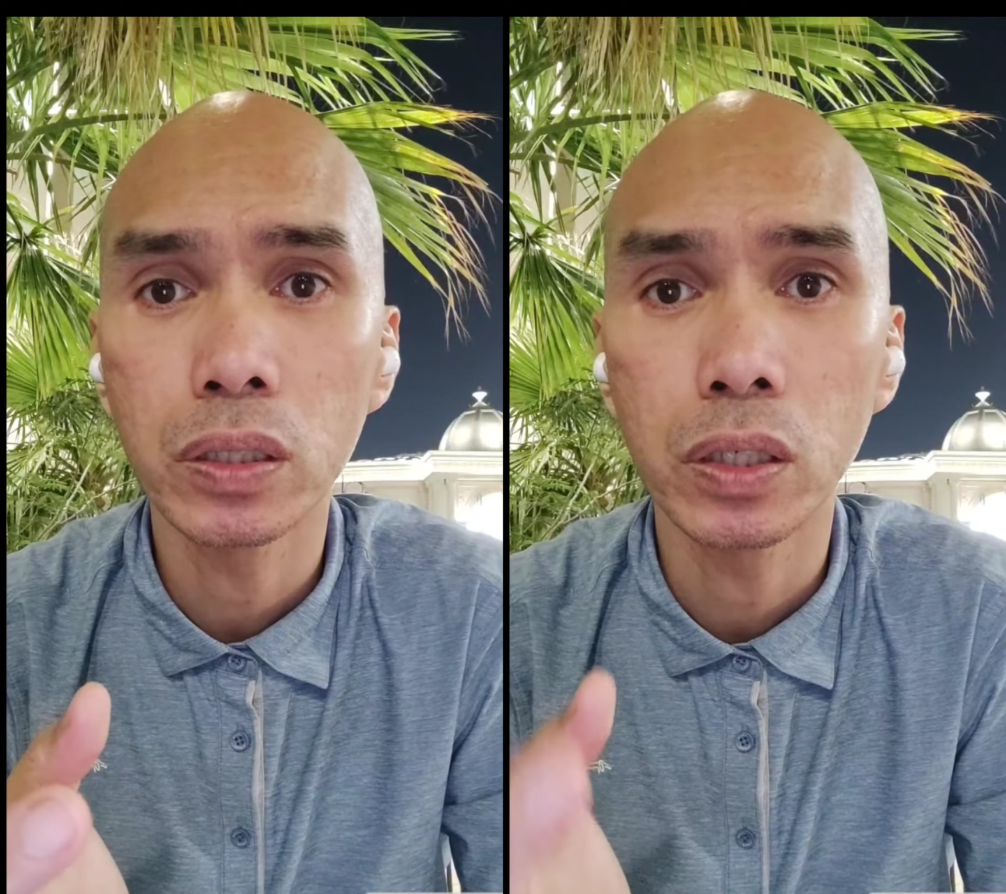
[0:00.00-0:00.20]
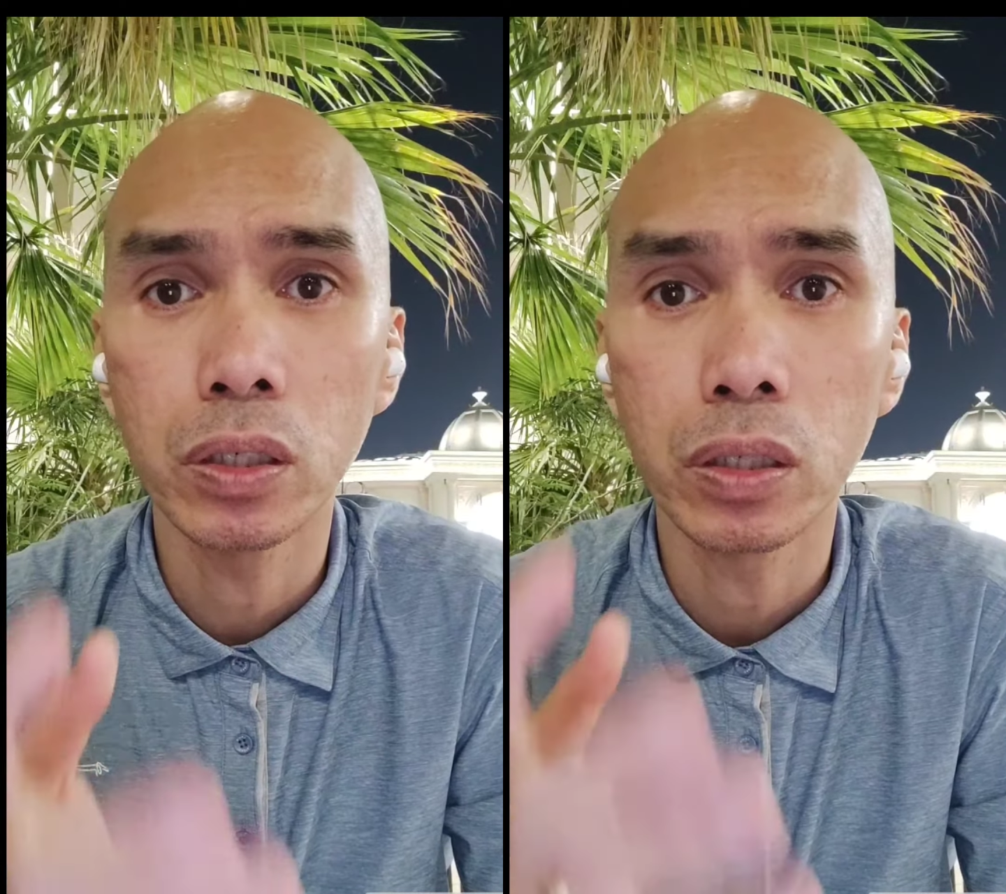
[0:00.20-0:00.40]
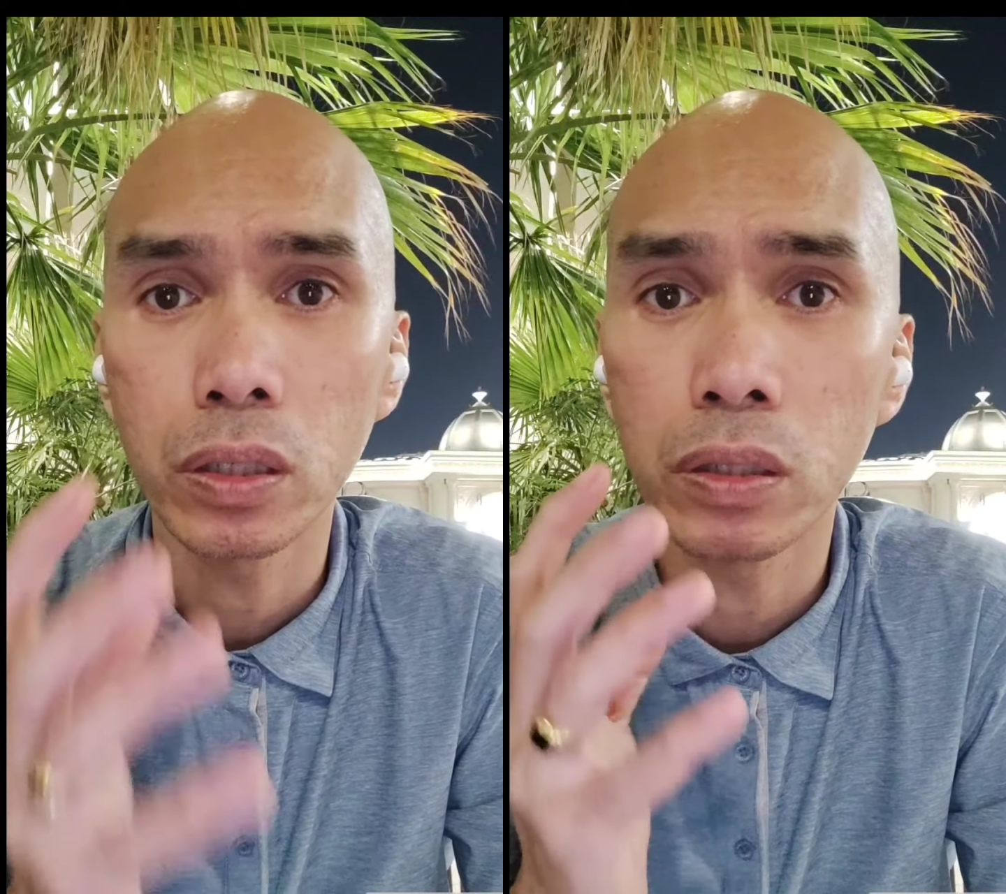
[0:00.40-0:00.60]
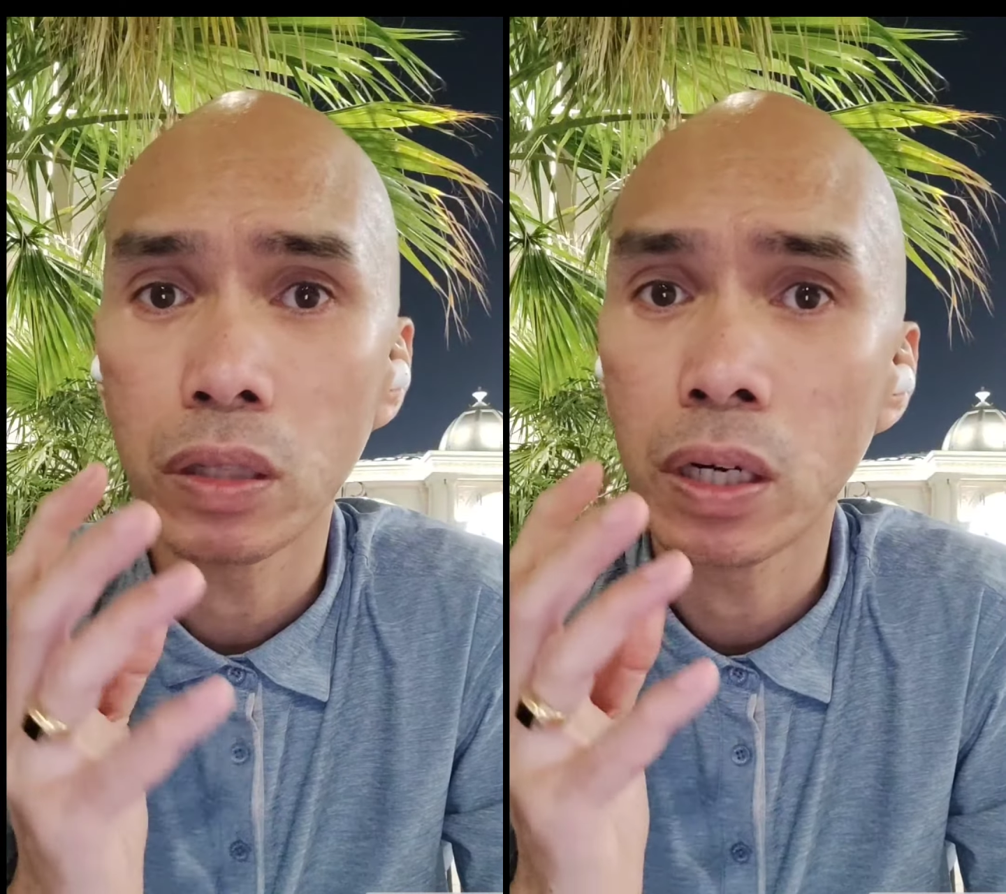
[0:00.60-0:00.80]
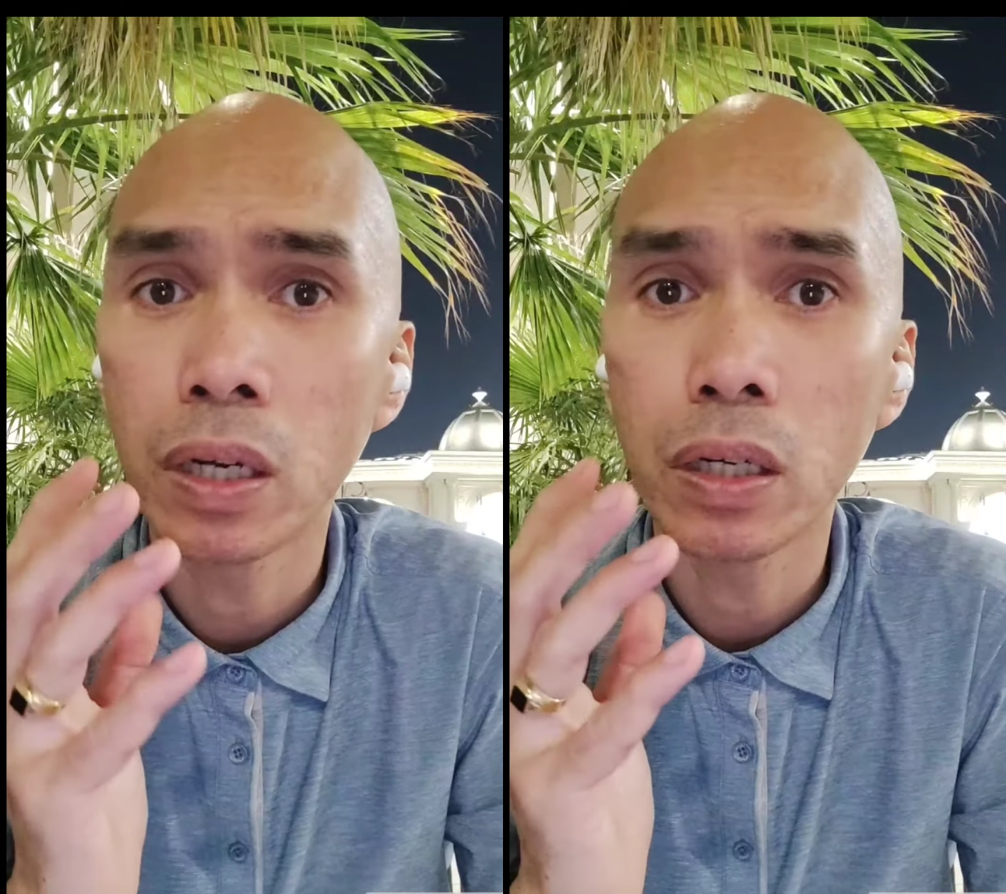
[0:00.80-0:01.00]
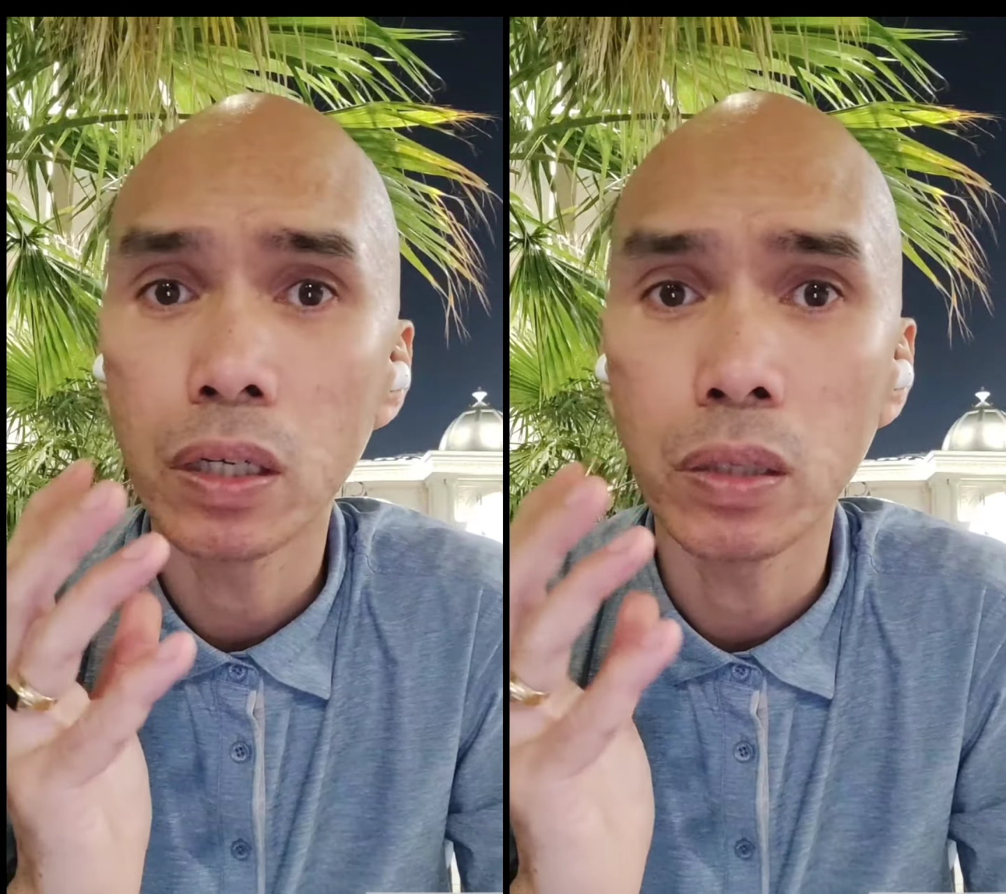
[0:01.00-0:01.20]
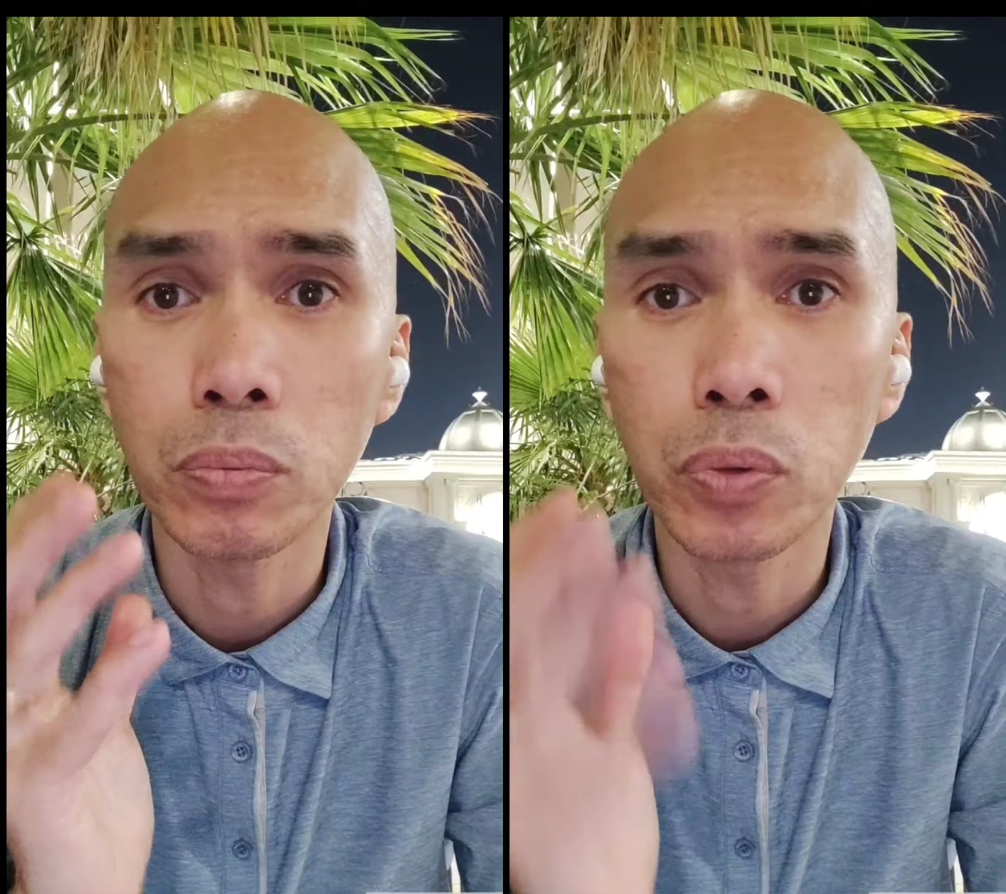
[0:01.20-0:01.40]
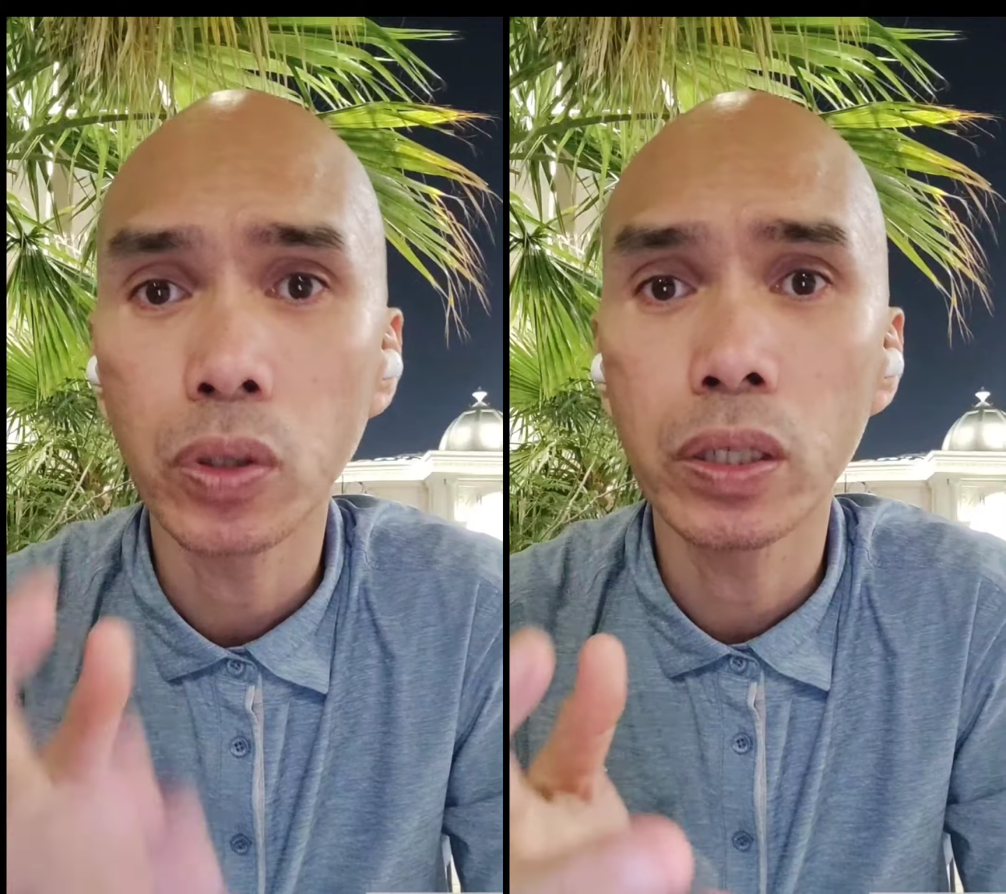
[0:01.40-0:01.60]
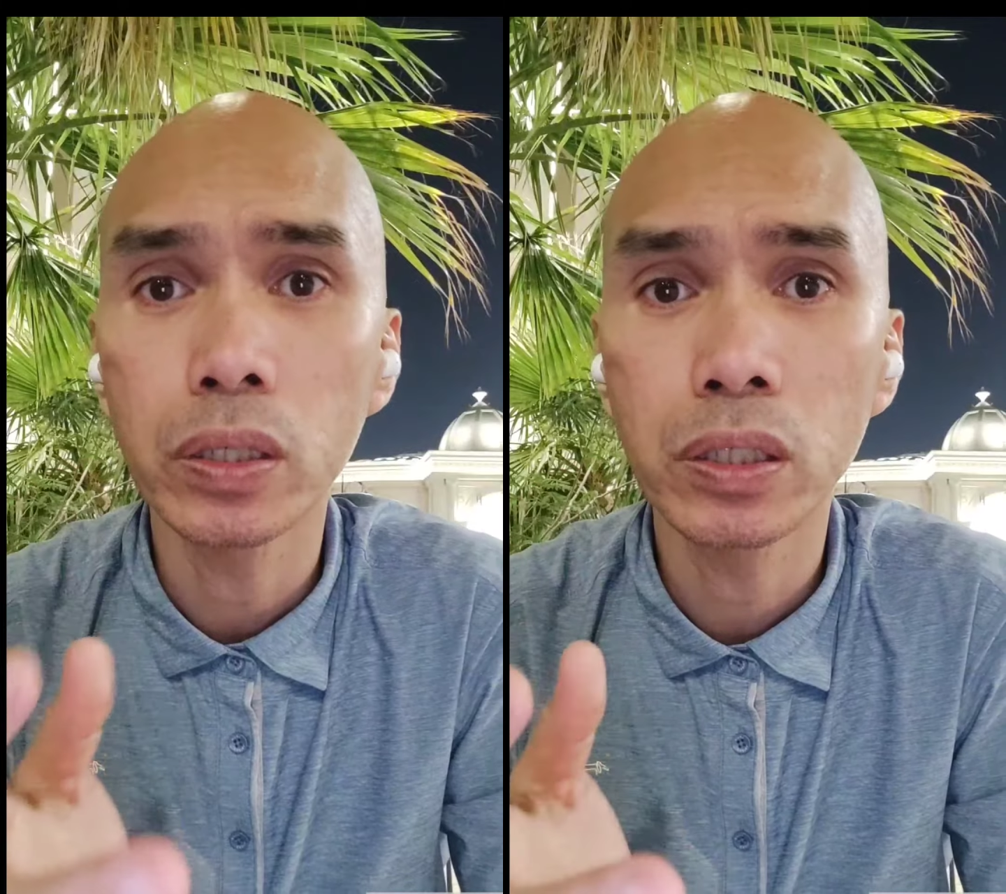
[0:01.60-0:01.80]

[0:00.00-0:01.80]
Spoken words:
the employees,